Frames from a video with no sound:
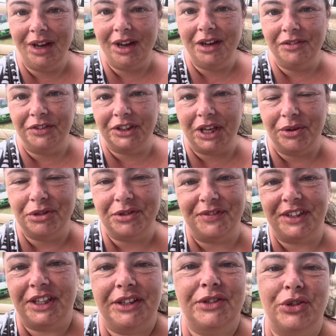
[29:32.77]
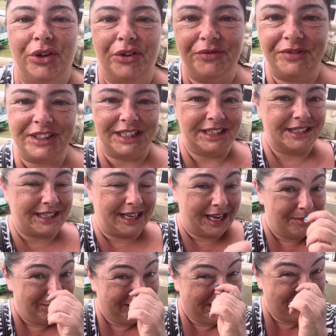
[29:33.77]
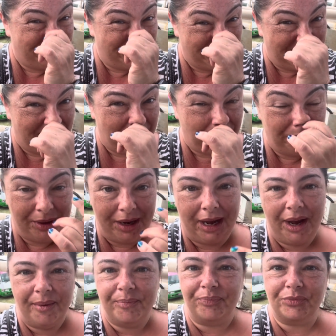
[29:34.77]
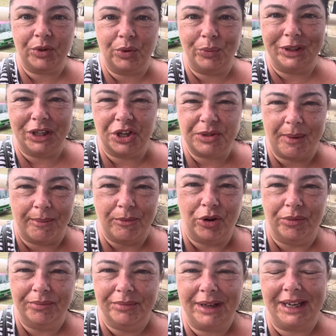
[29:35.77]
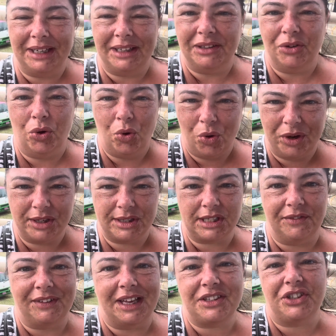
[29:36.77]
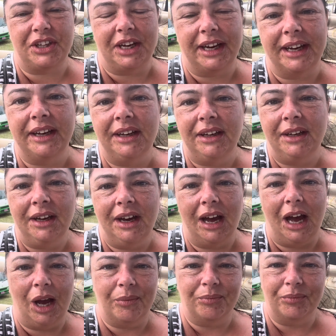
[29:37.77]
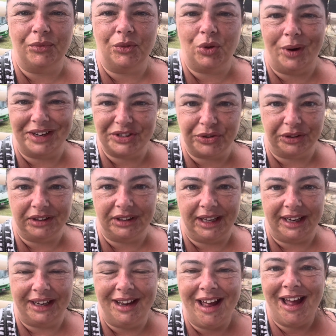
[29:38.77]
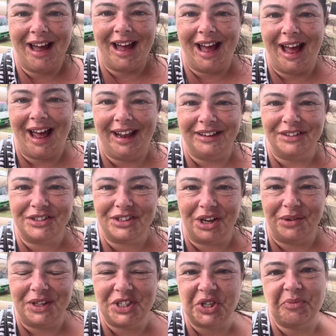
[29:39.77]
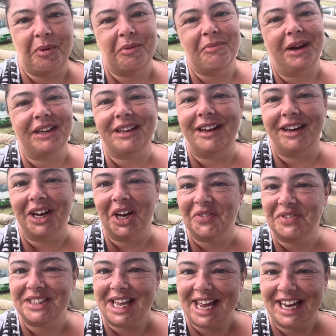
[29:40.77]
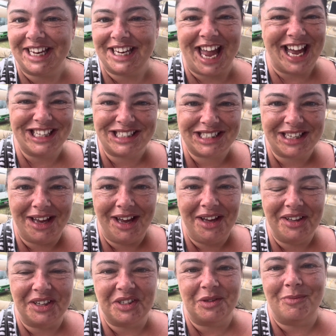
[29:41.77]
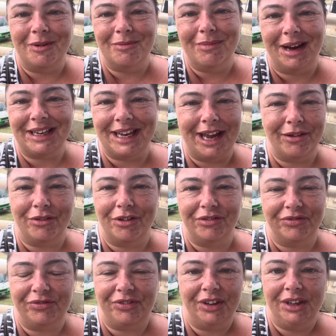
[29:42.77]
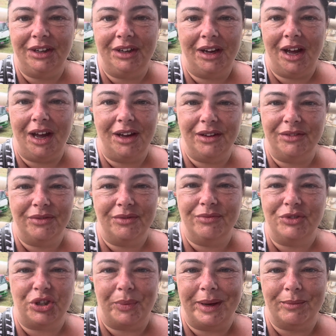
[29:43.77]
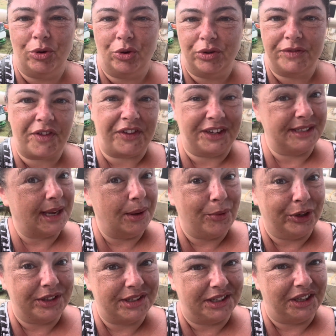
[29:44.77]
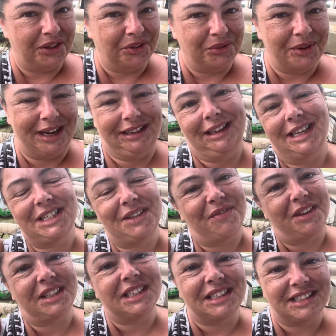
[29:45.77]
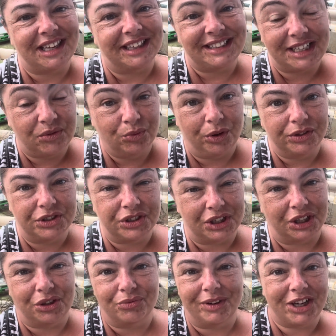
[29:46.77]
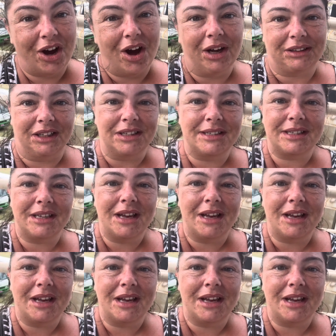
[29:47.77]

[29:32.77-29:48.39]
For those of you that sort of didn't see it in my last video, we lost my mum in August of last year, quite suddenly, and so this has been my year of saying yes. This has been my year of doing more of the things I wanted to do and less of the things I didn't want to do regardless.